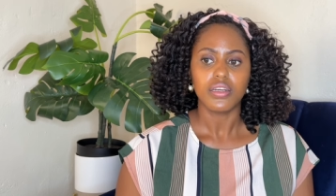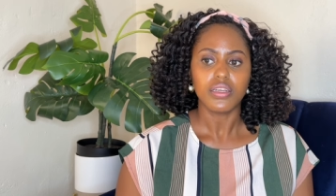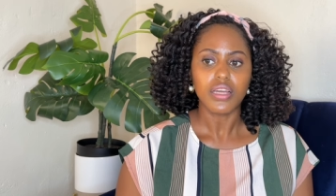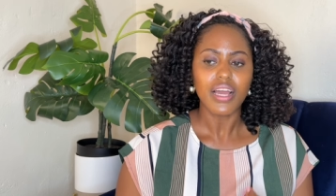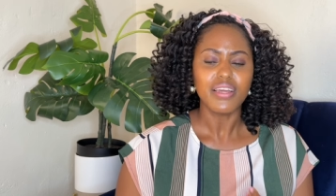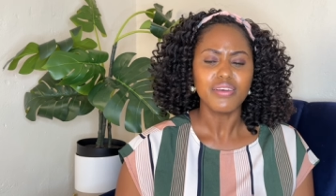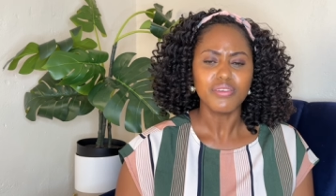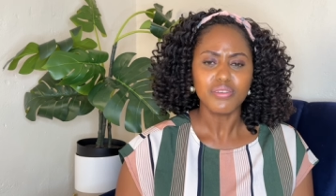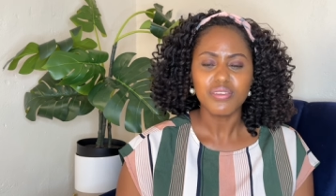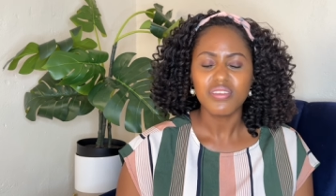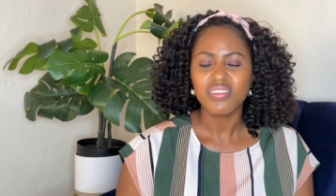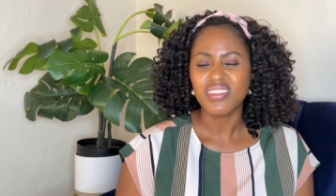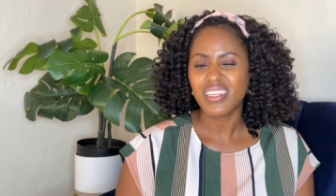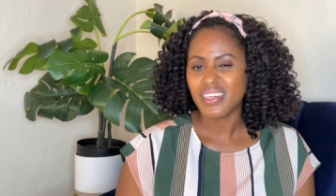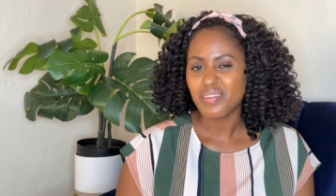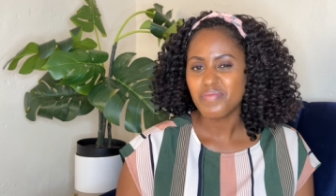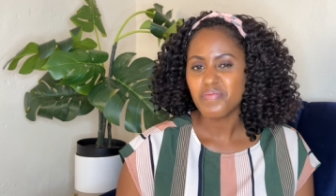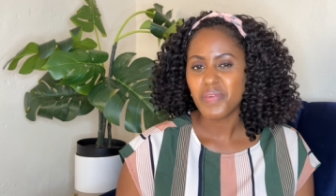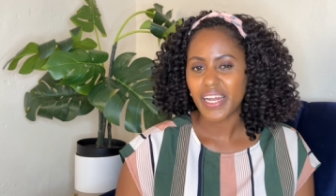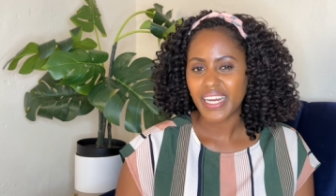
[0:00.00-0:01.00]
I used to
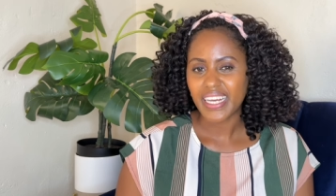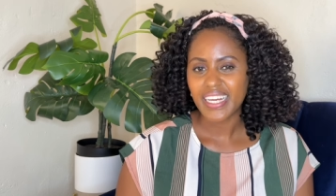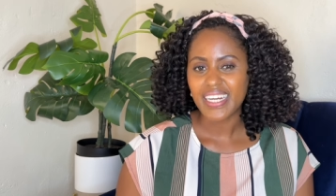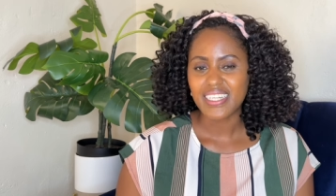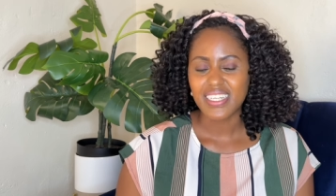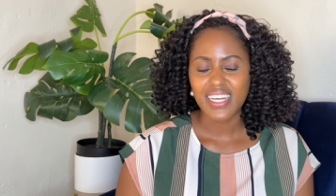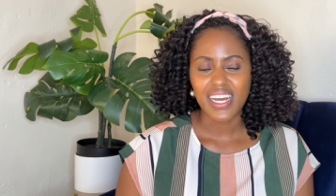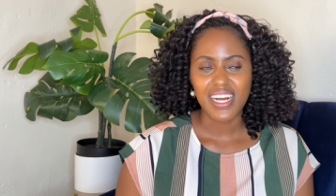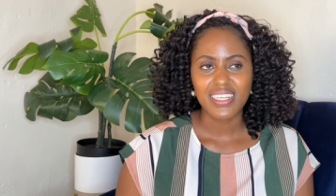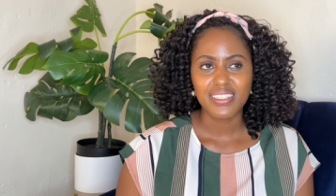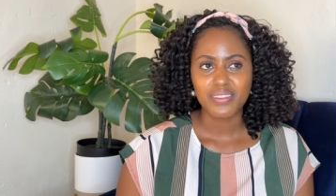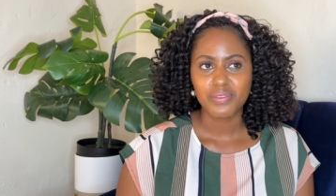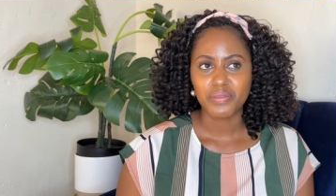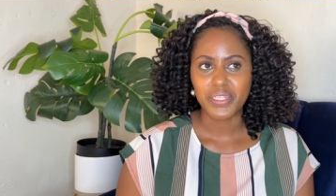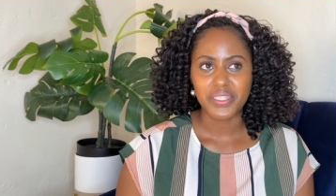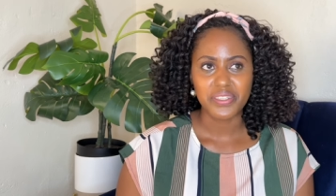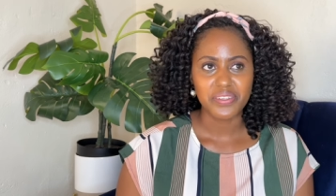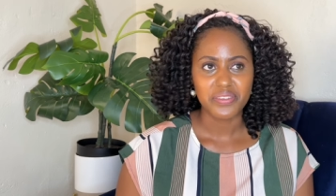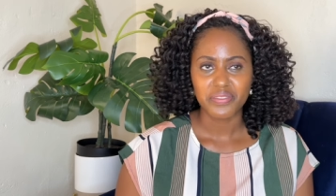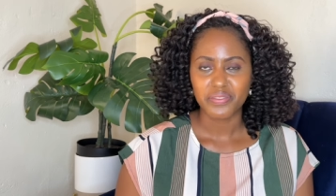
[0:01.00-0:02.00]
think panic attacks were
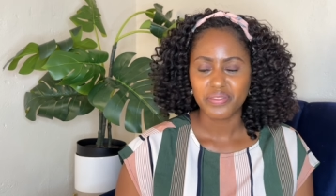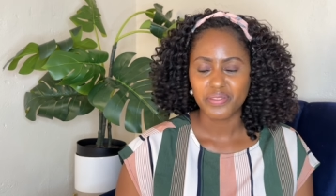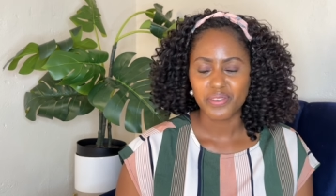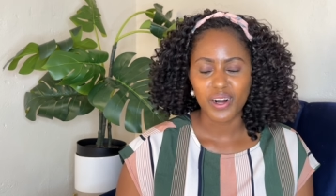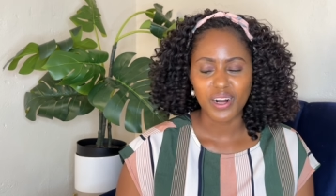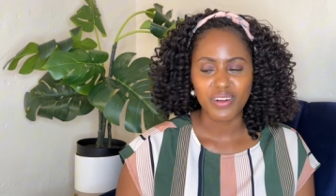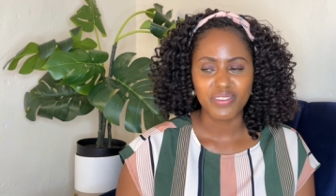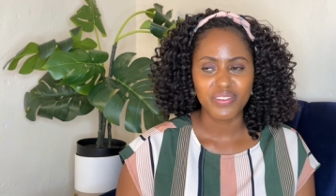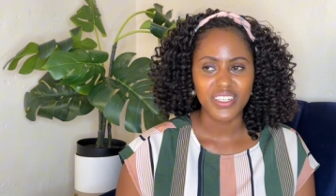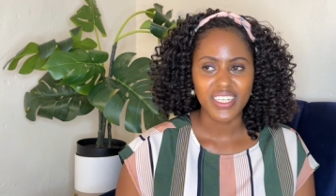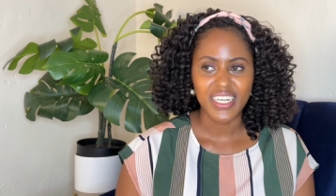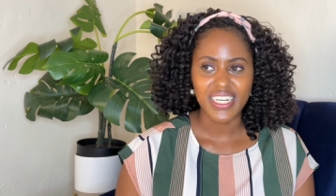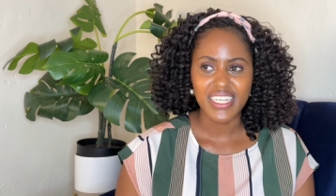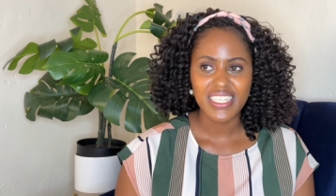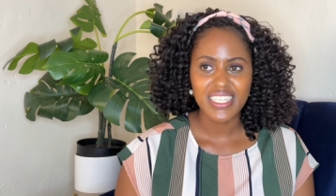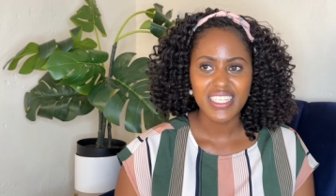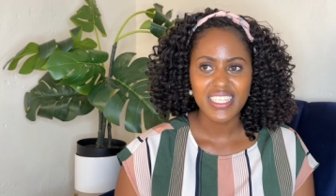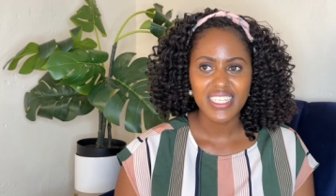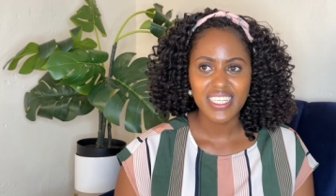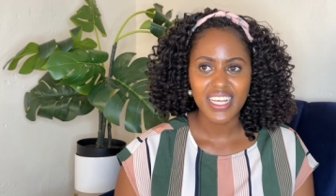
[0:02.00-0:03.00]
not for
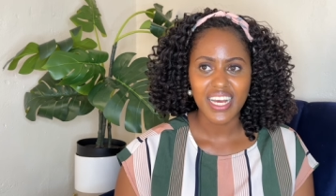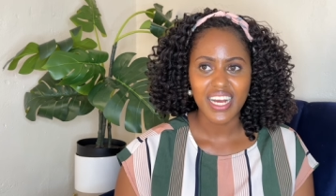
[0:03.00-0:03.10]
Africans.